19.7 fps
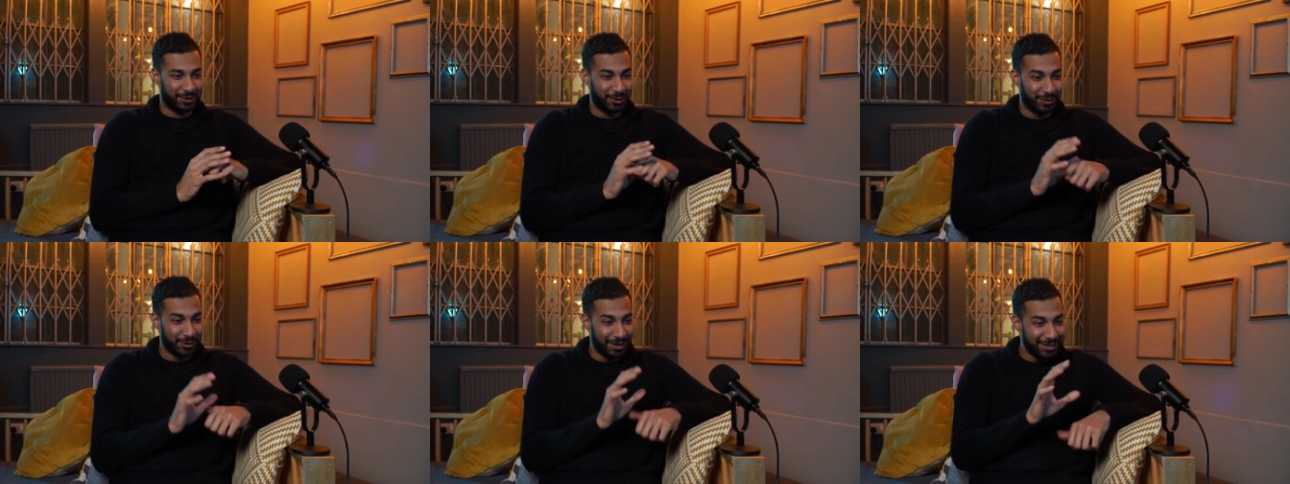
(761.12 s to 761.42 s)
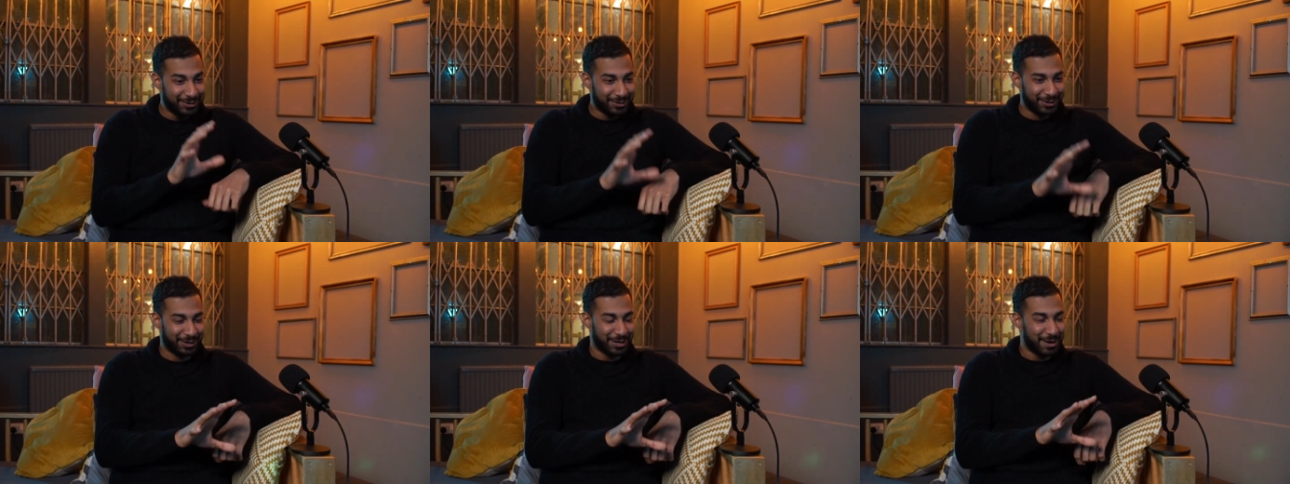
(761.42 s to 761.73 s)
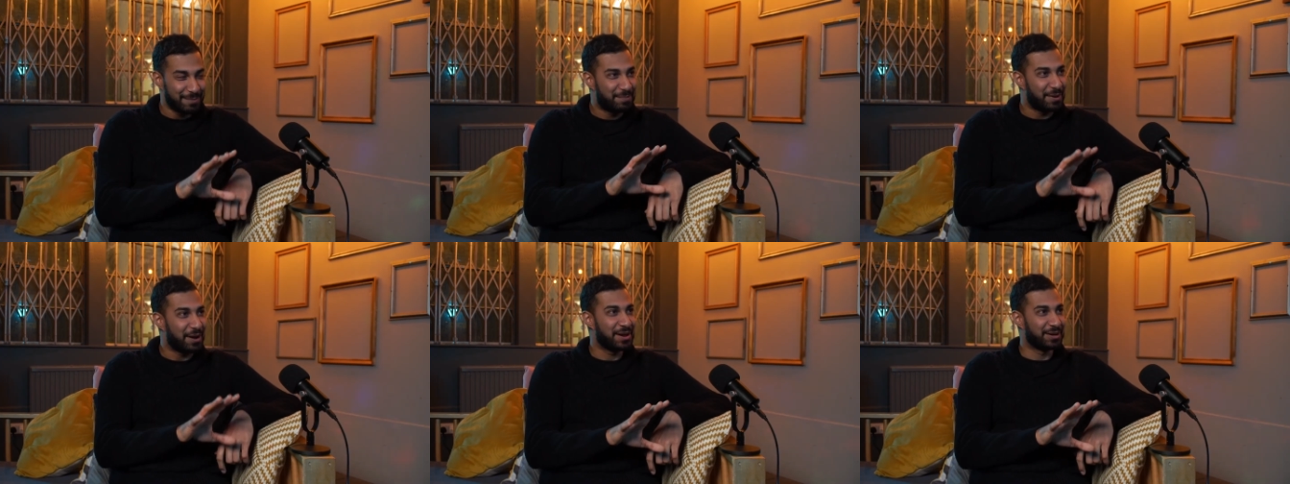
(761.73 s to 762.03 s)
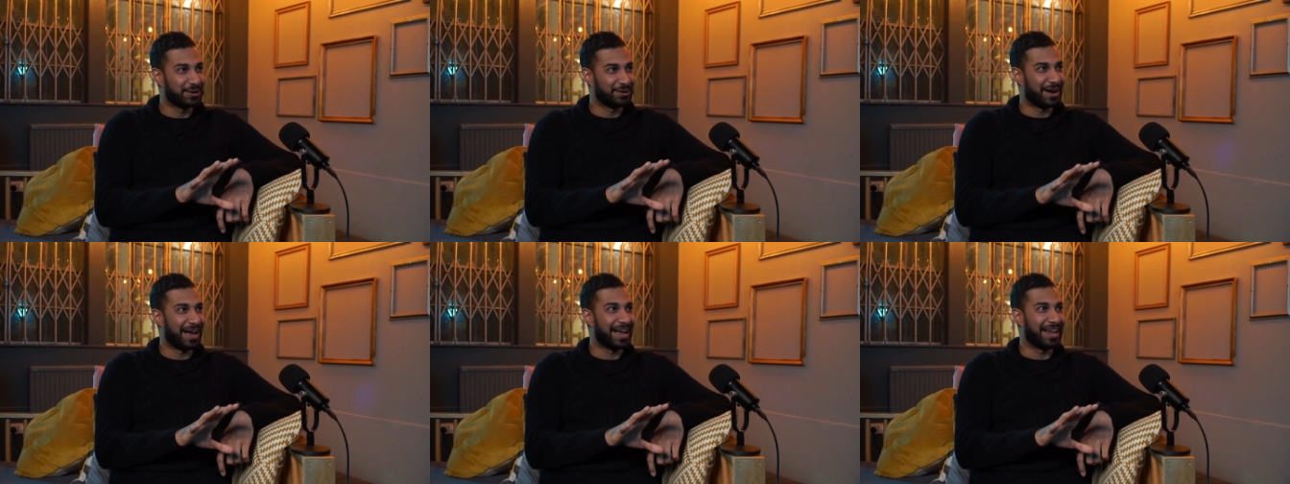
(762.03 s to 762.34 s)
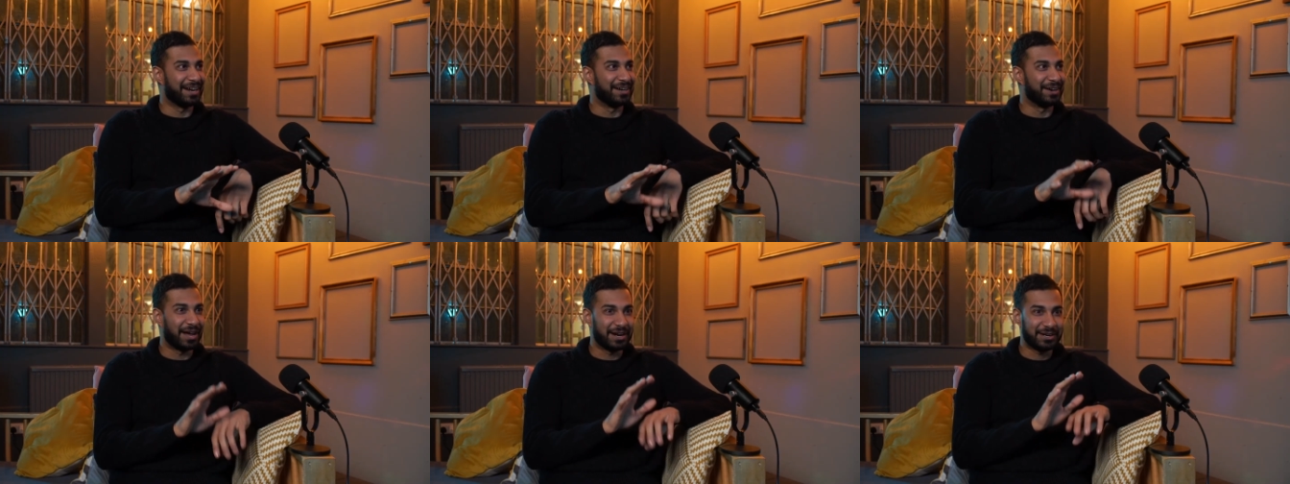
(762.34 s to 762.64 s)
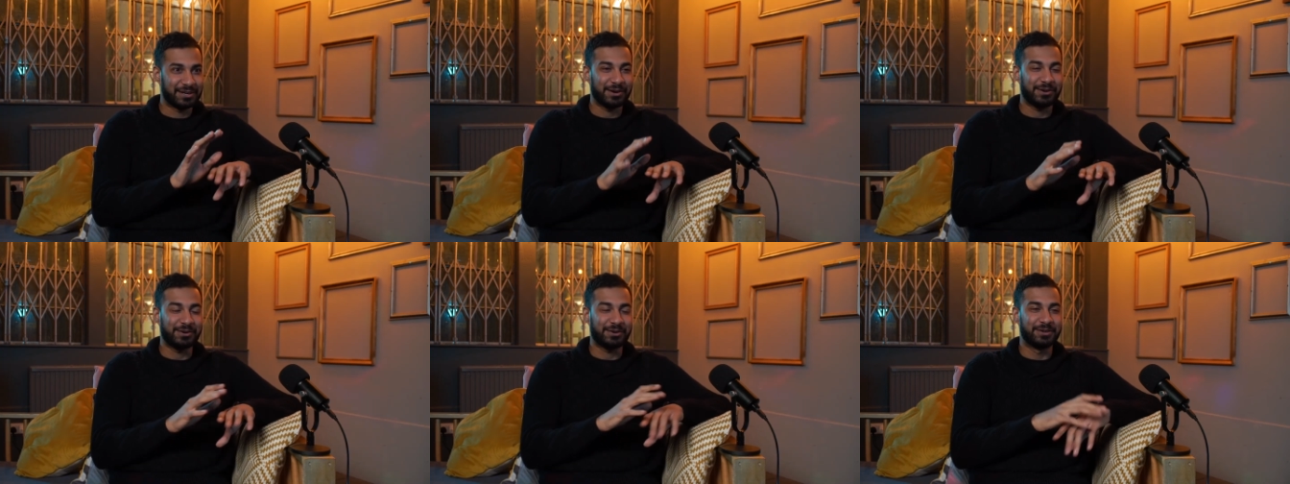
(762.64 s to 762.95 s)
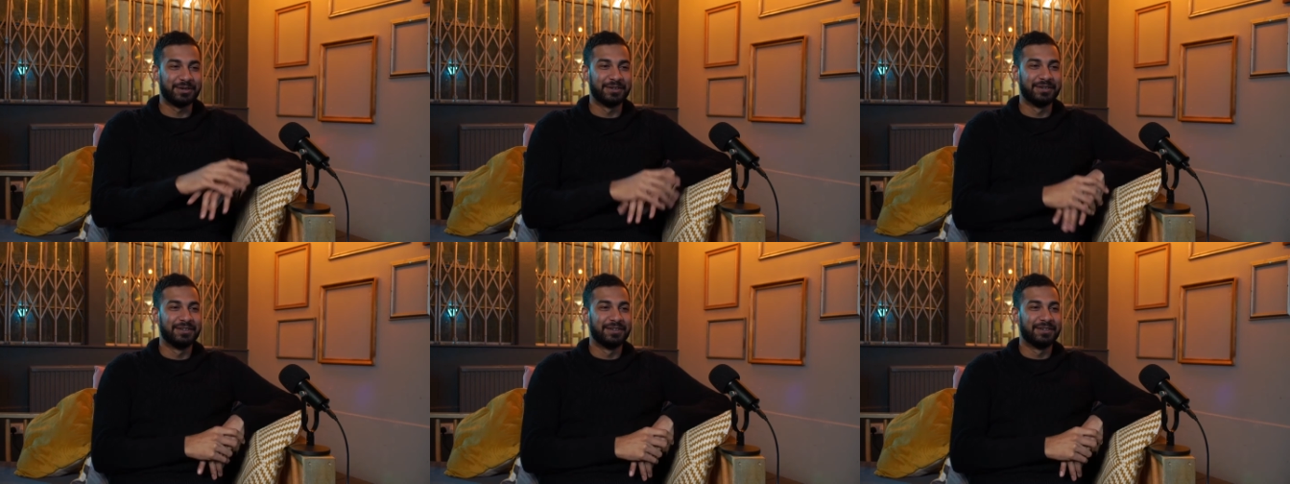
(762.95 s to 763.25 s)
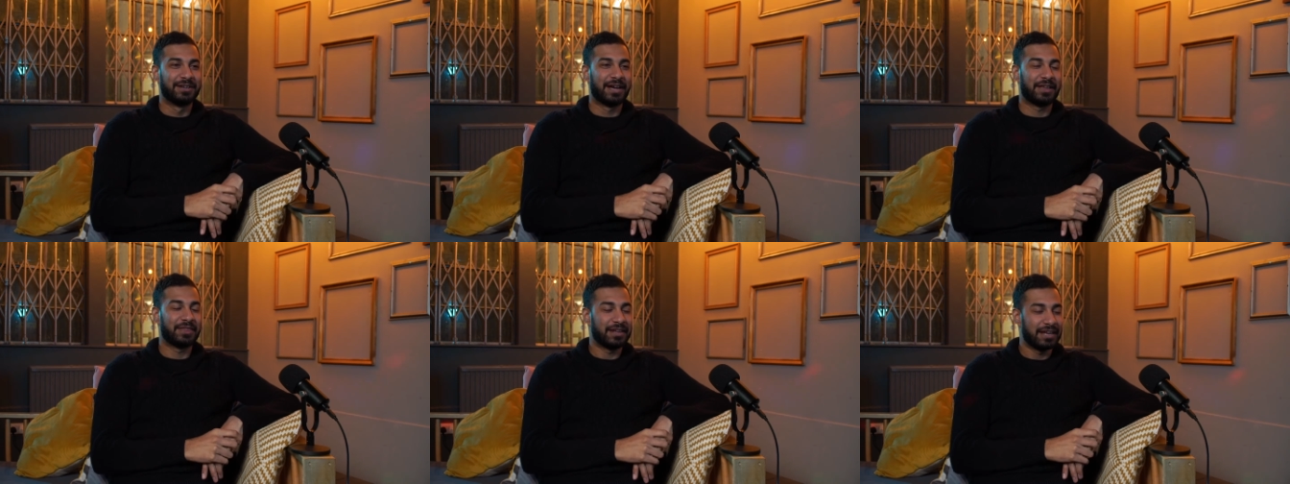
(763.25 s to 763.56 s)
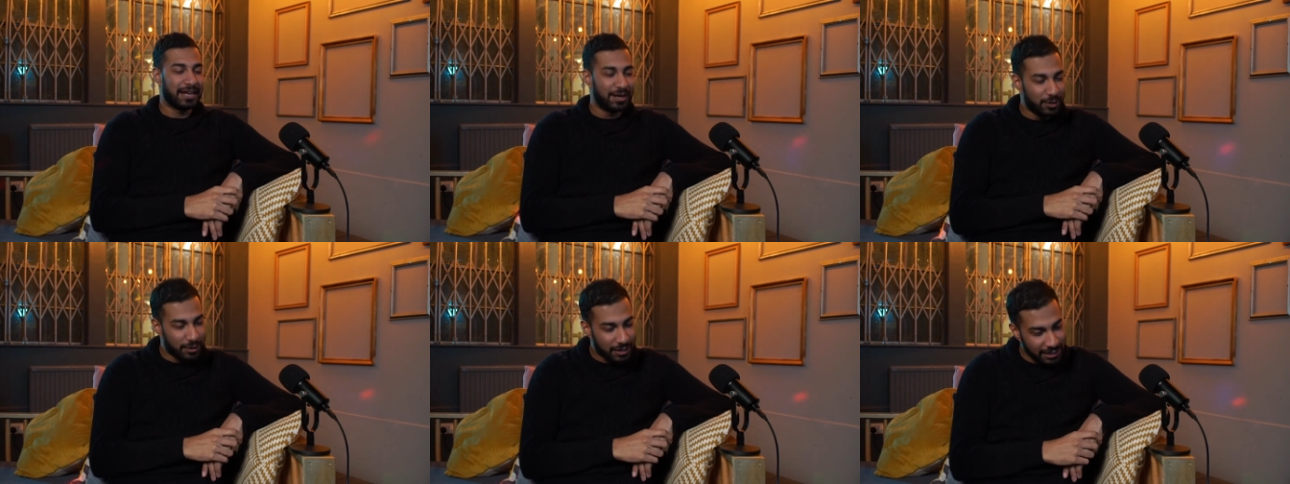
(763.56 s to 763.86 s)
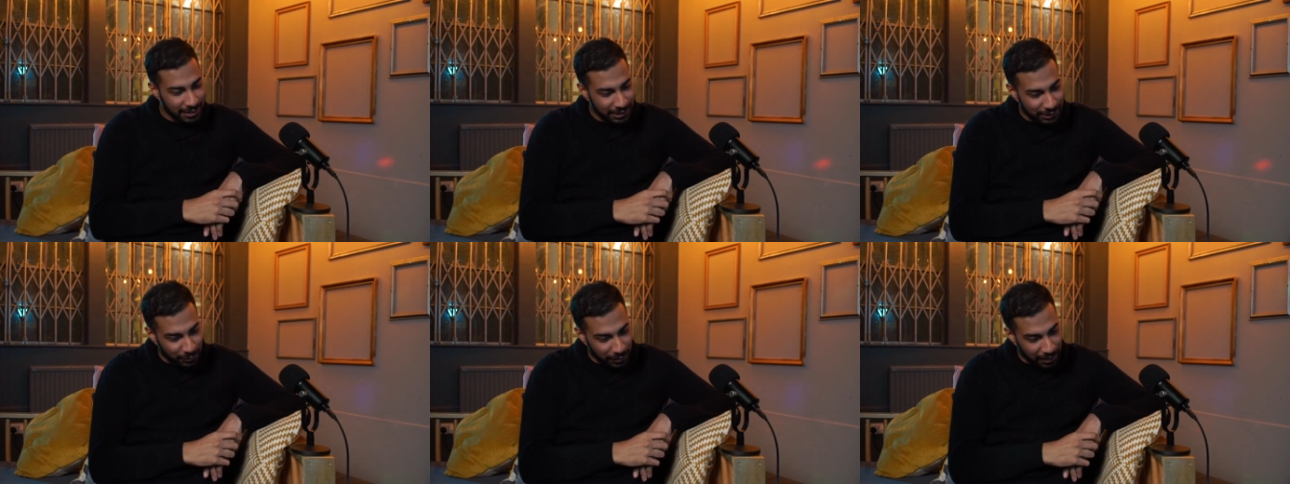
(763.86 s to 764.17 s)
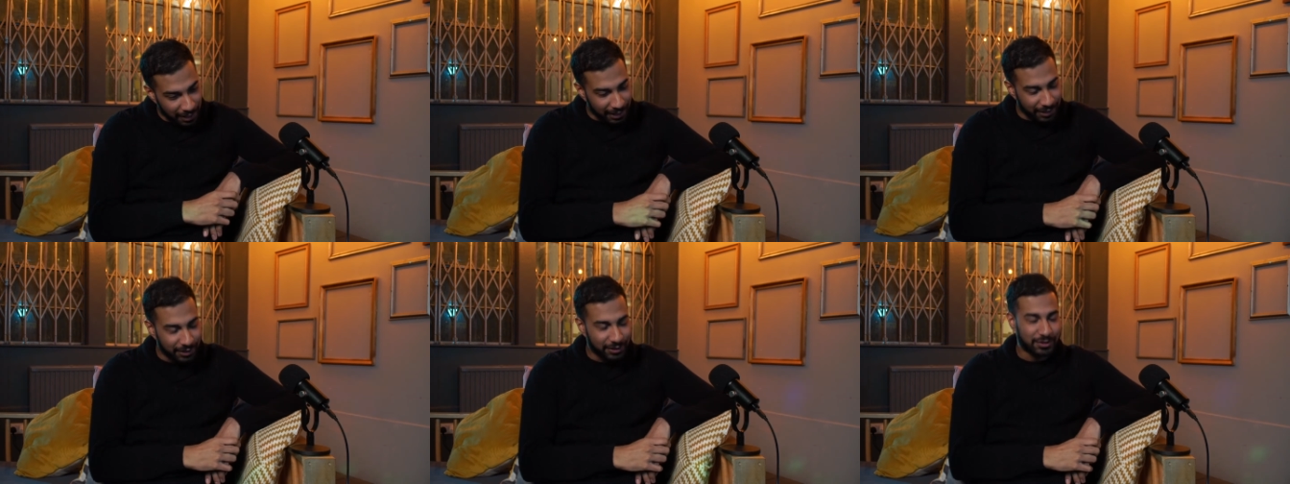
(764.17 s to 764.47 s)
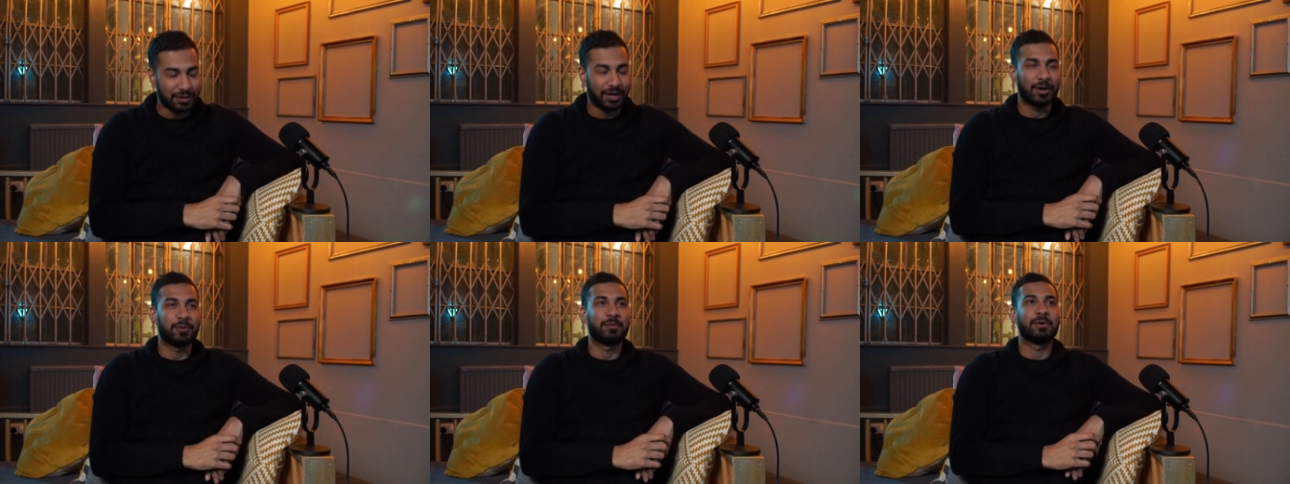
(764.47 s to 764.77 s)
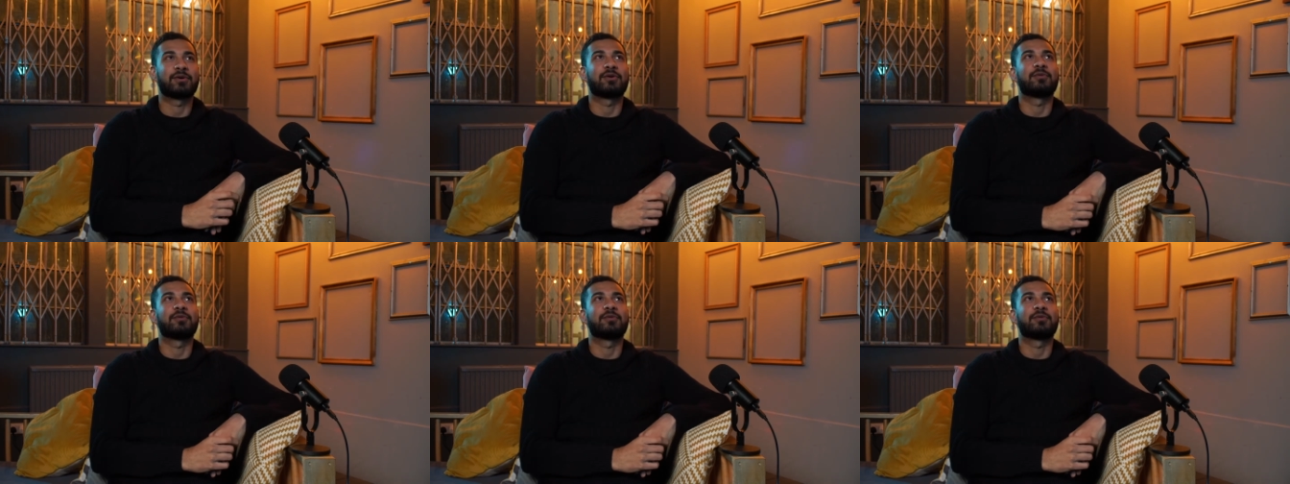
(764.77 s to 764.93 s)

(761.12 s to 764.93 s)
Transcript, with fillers: you're literally gonna burn your hand. Like, don't and then they look into it and you're just like, oh my